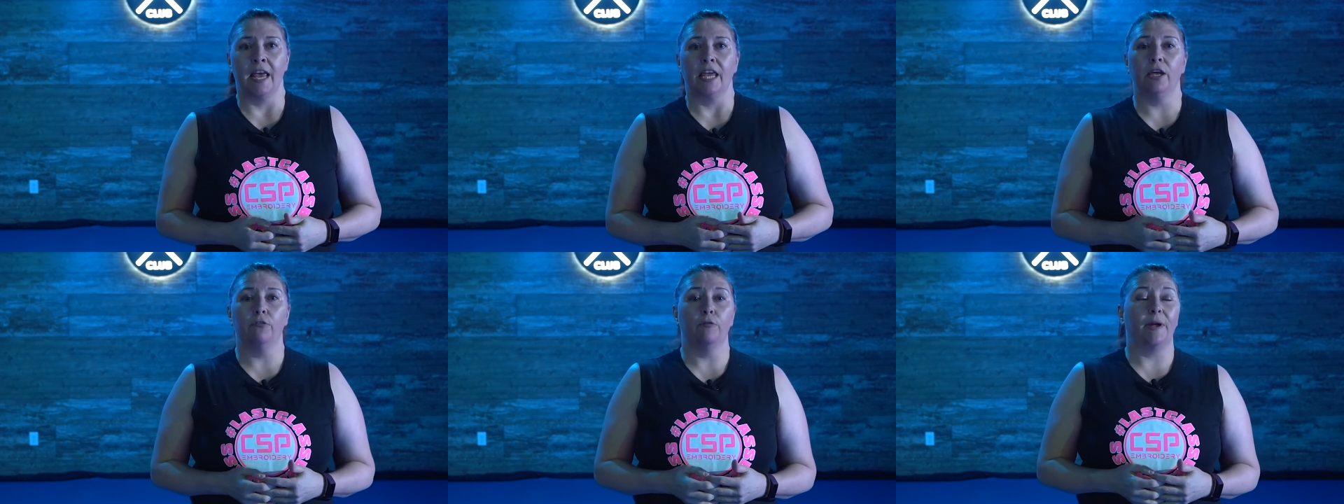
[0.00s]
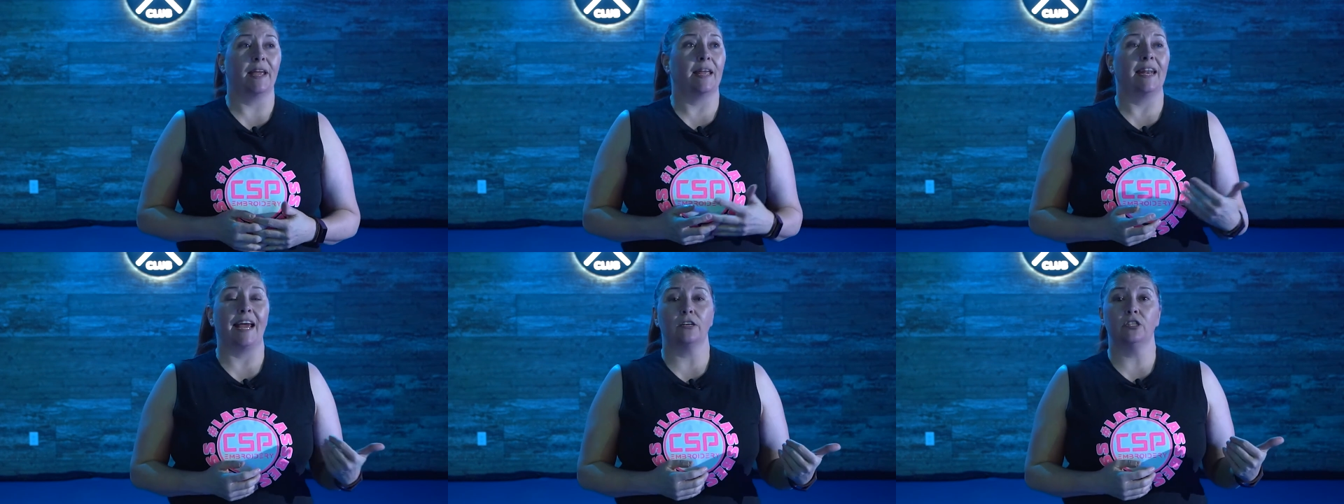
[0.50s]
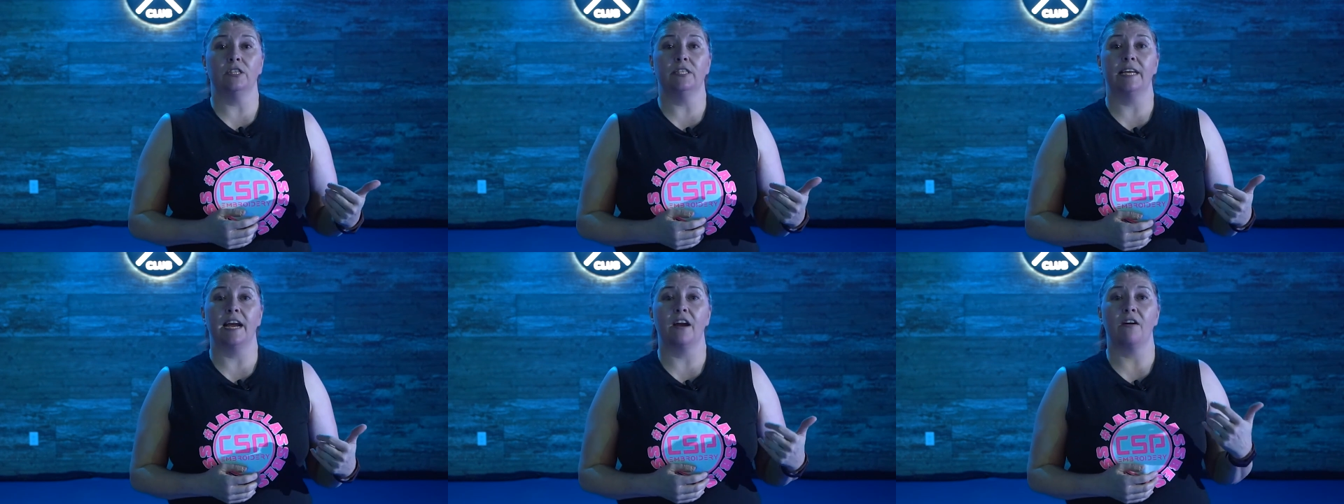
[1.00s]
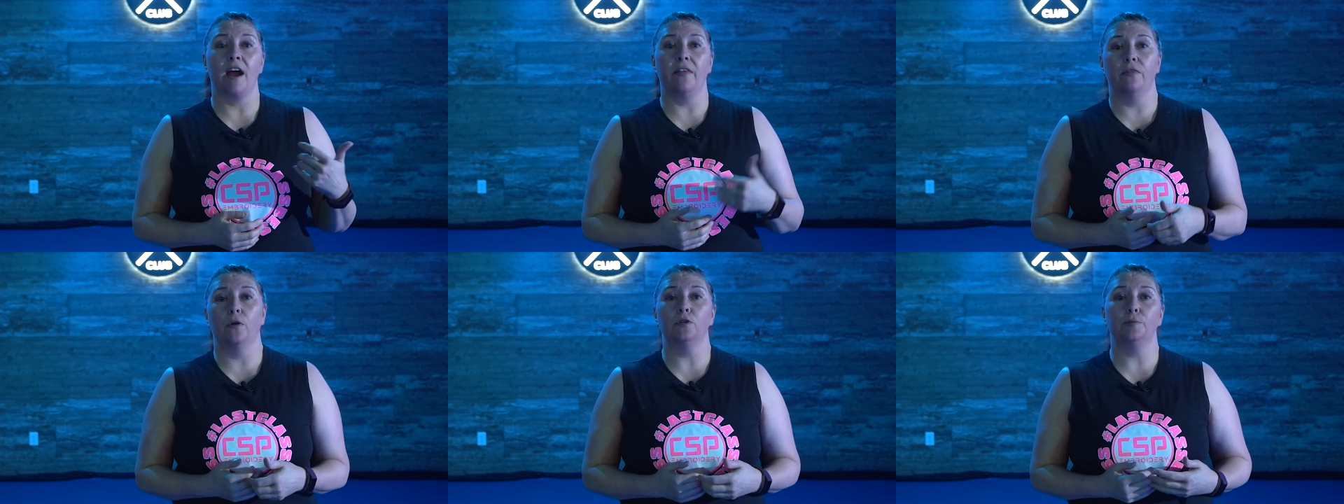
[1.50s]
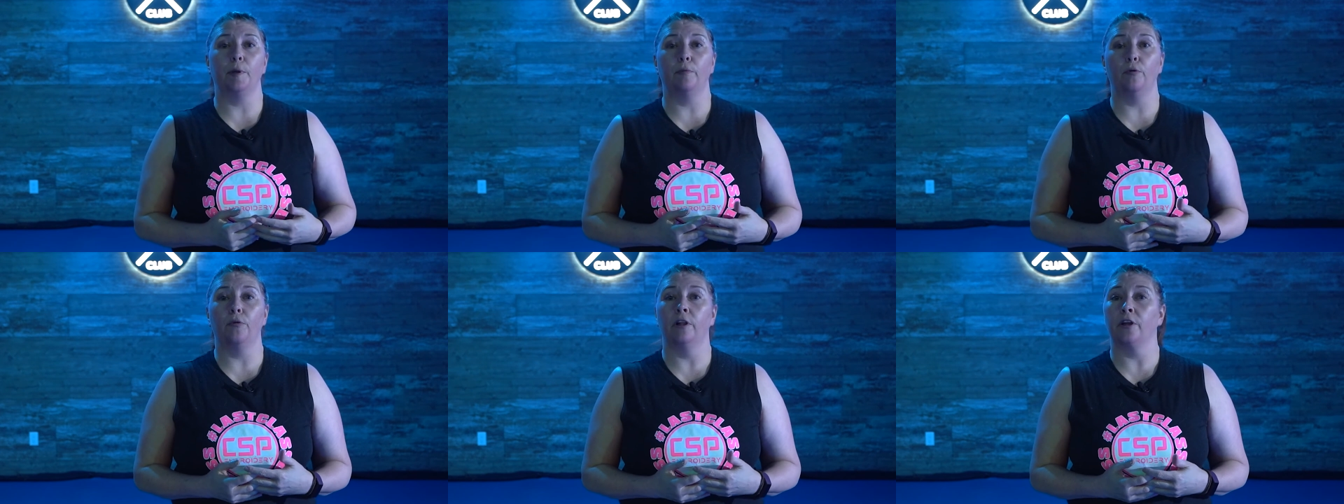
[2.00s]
You will make connections here and those people will